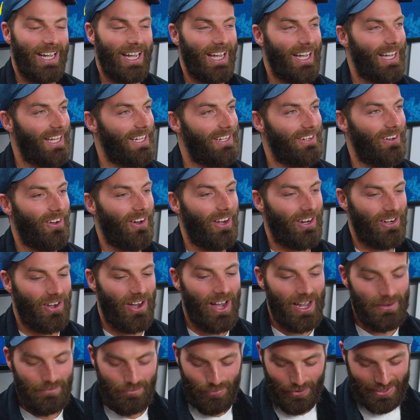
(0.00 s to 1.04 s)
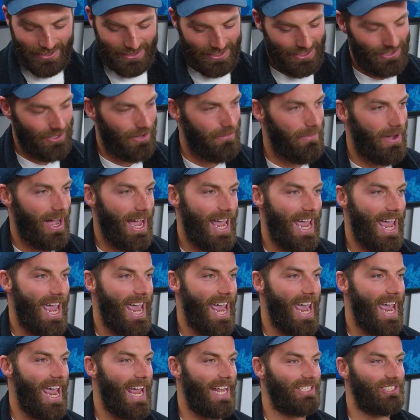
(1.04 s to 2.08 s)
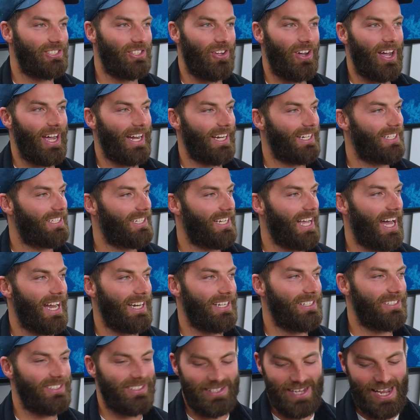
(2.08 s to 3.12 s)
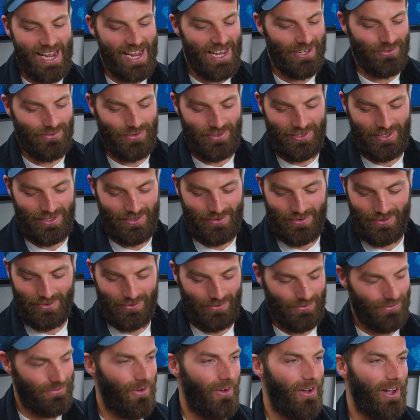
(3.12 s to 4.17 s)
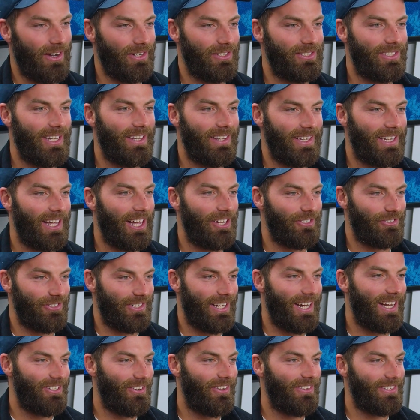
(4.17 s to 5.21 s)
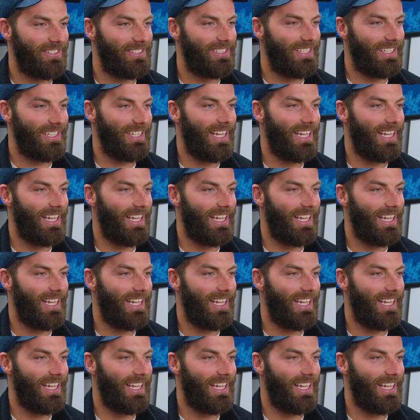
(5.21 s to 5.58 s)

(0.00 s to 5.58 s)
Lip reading: And like I had blisters on my hands. Like Cunners' hands were just fine because he had the country hand, not the city